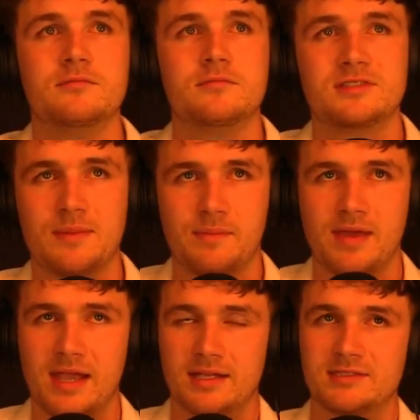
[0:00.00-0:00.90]
stepping
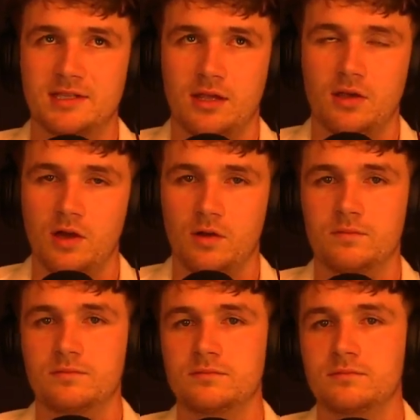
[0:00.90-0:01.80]
back and saying, oh,
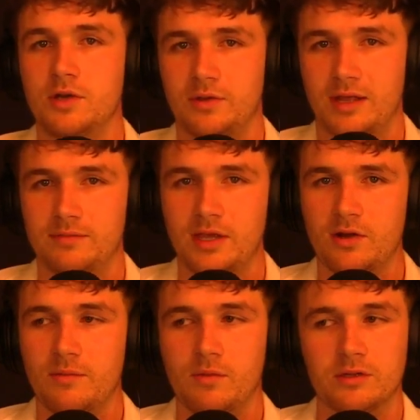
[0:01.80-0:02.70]
okay, there
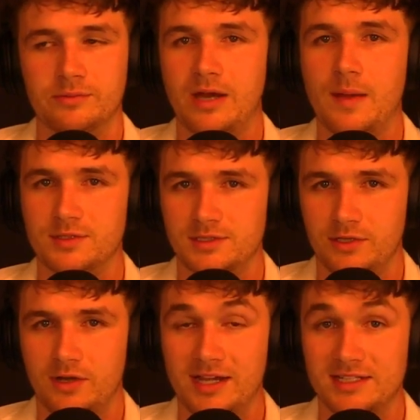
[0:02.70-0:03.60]
are multiple options
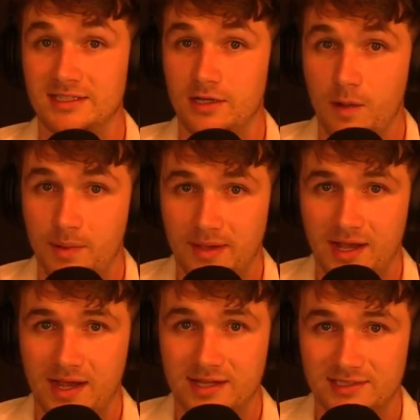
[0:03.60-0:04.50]
here. I just need to open my
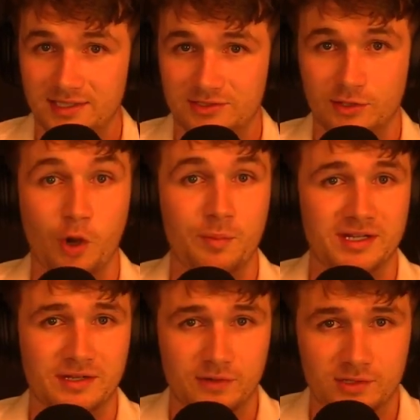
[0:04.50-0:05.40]
eyes, and you start opening
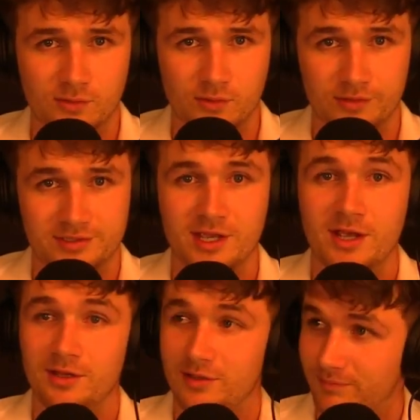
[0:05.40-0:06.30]
different doors,
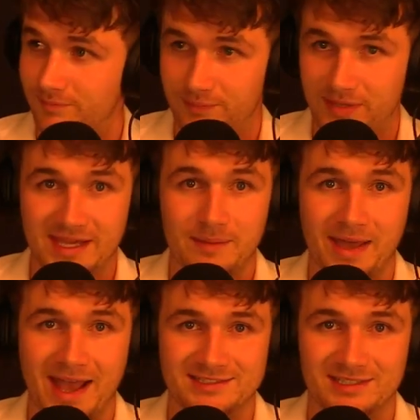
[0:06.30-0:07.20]
peeking
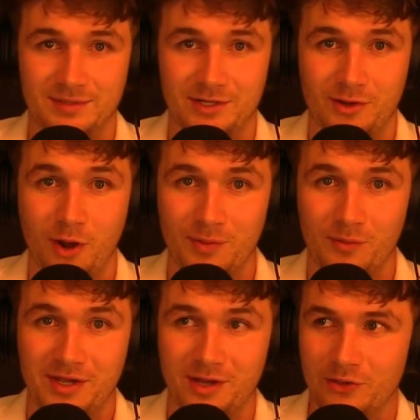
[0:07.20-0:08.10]
past them. Open the
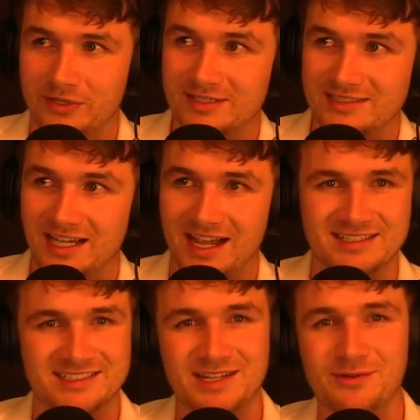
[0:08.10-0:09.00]
window, look outside,
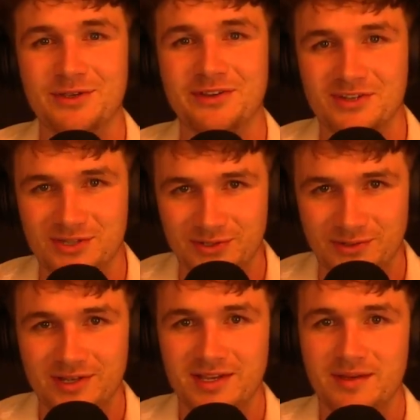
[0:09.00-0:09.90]
see what you can do,
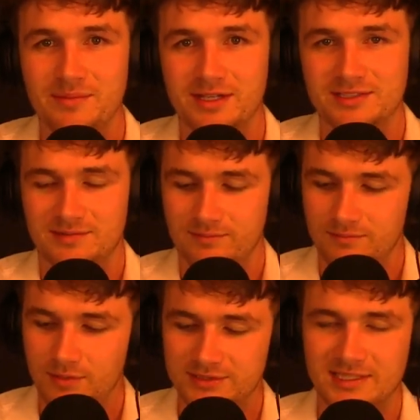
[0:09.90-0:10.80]
because
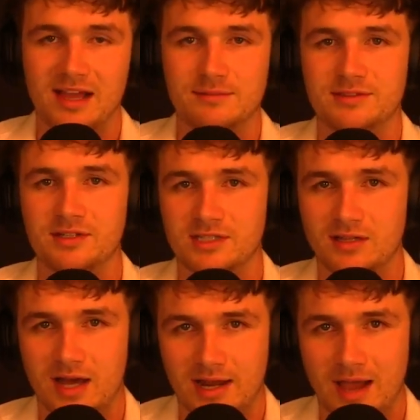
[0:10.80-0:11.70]
most times there's a
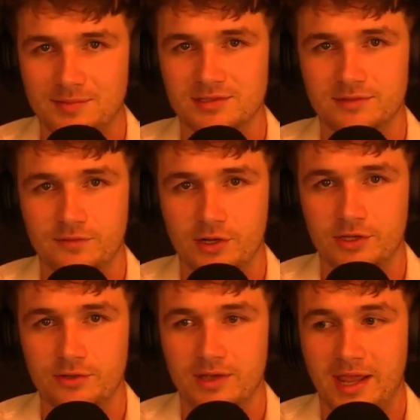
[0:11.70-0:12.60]
lot of options in front of
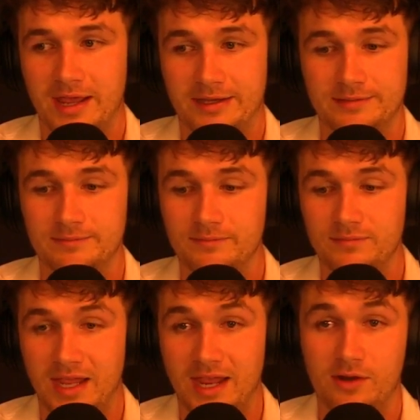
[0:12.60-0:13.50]
you, and
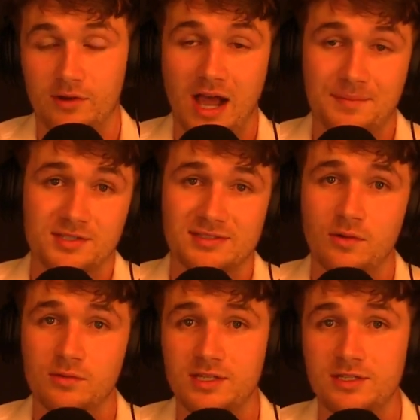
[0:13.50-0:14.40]
they are options that
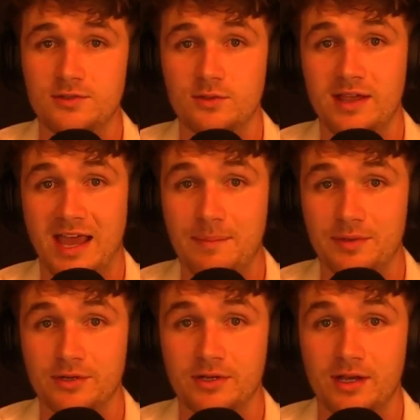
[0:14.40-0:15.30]
will lead you to a
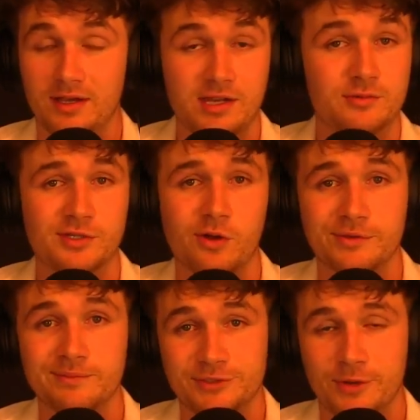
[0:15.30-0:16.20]
happier end result.
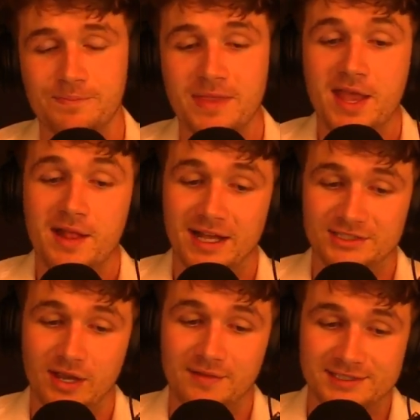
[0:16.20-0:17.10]
So that's
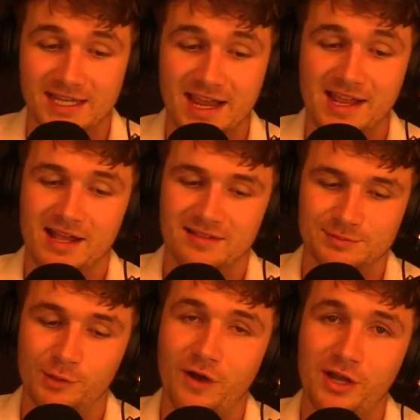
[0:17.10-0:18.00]
all I have to say. Let's
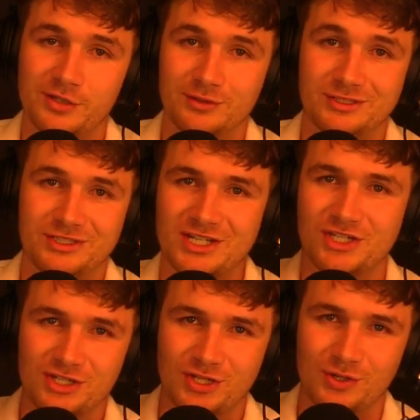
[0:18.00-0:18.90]
move on to
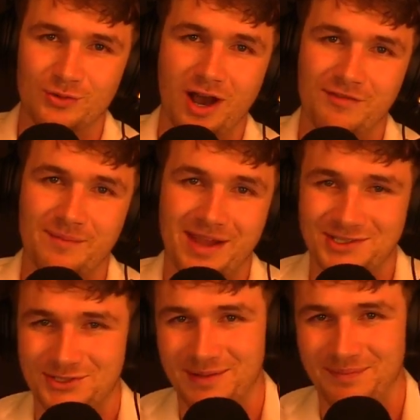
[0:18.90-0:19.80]
section 2 of the
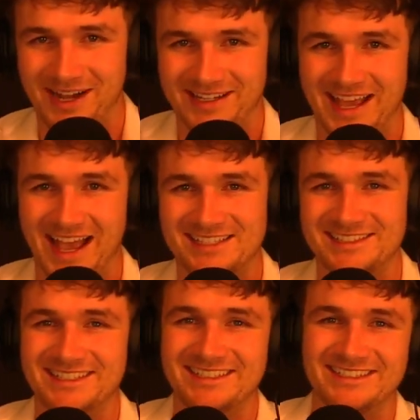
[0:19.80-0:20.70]
Manuscript Podcast.
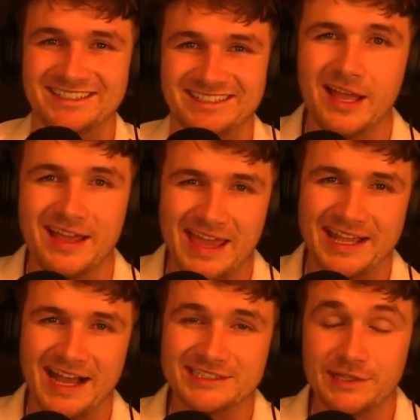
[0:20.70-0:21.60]
Hey
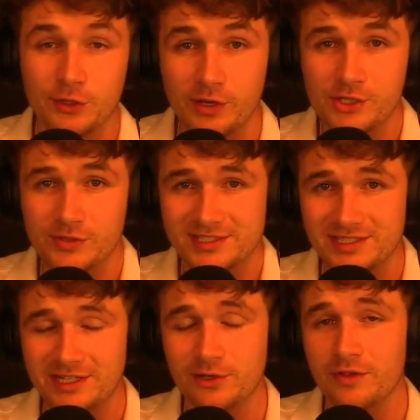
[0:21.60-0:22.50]
guys, if you're
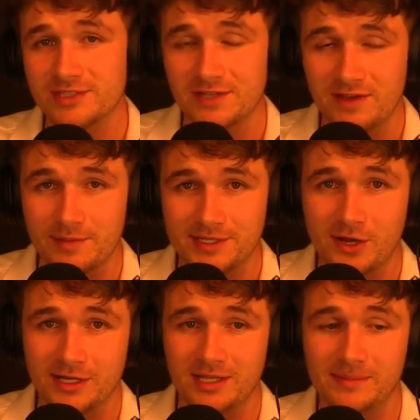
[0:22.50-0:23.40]
interested in all the stuff I've been
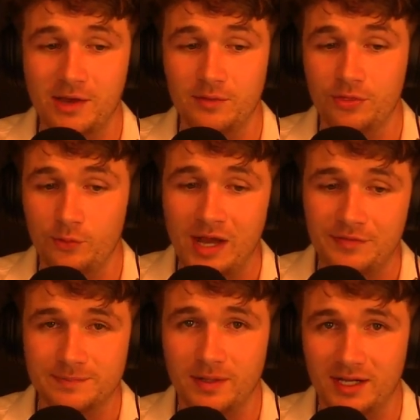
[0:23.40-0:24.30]
talking about throughout
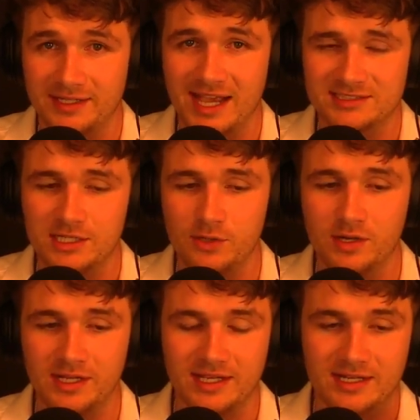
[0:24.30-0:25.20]
this podcast, and you
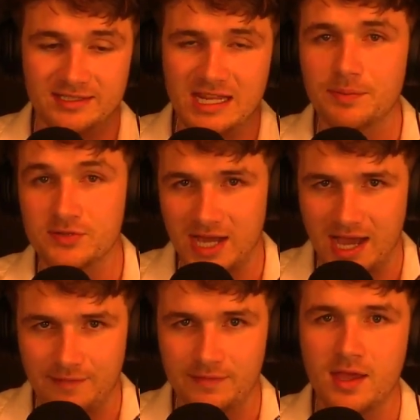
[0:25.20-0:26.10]
want to get a deeper
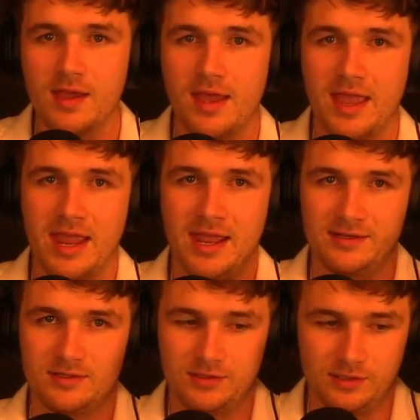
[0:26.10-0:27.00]
dive and
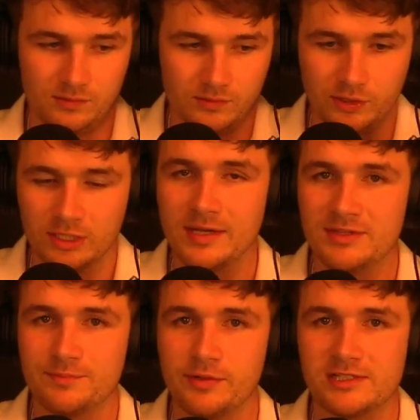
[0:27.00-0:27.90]
learn about
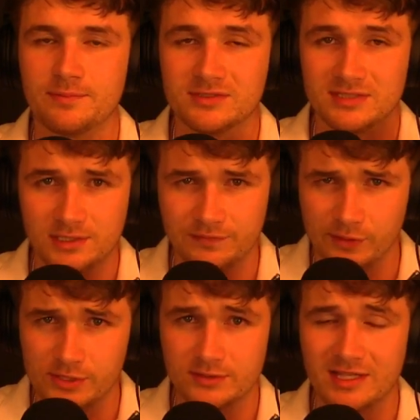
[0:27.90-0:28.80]
these principles and these
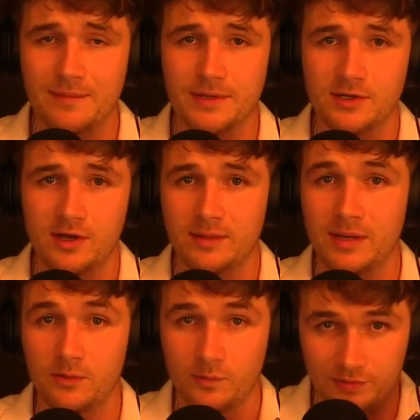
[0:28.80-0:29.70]
virtues I've been talking
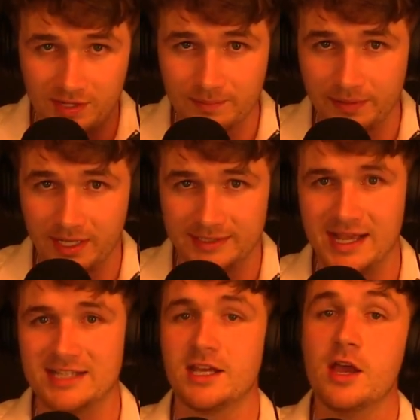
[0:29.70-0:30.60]
about within the
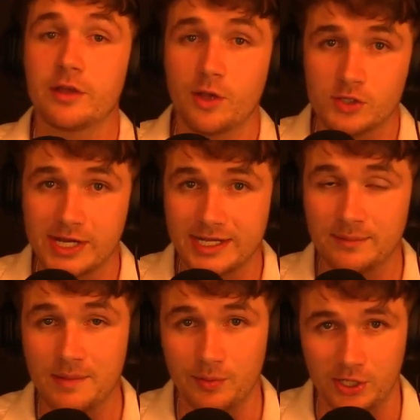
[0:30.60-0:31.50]
podcast, go check out
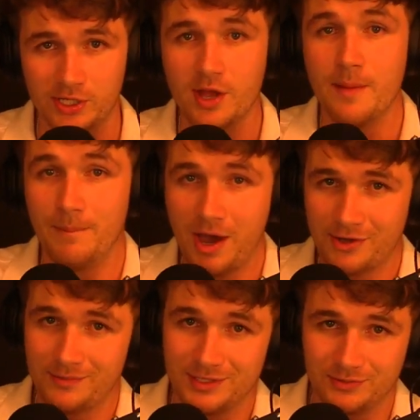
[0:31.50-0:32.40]
my book,
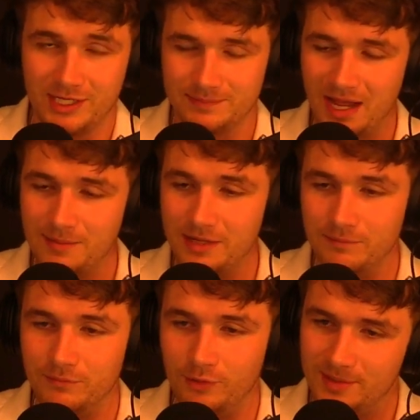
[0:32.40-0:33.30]
Modern Misery. It's by me,
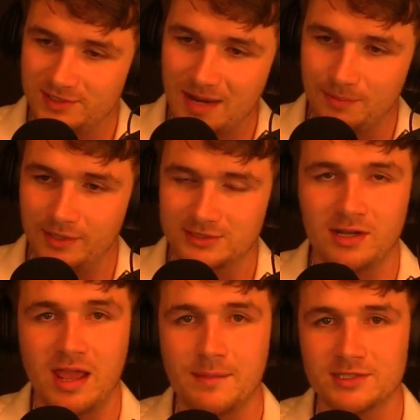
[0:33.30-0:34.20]
Ruben Stamper. It's on
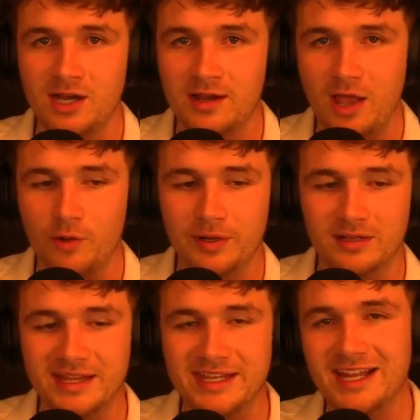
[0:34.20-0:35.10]
Amazon. I will put a
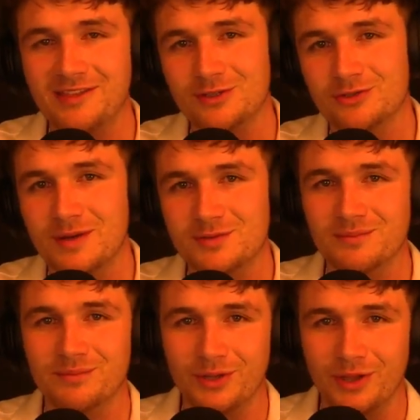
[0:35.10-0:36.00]
link in the description
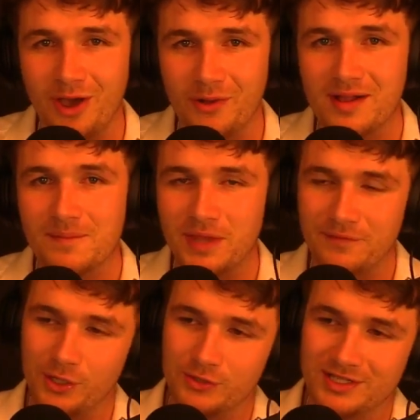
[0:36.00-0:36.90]
below. If
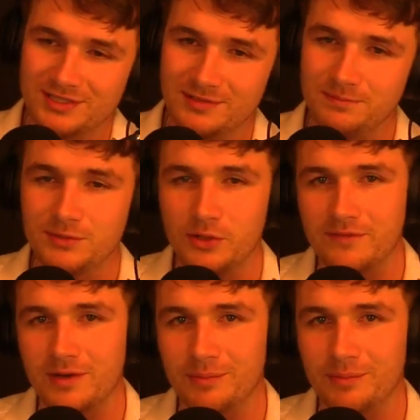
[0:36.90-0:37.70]
you're interested, go give it a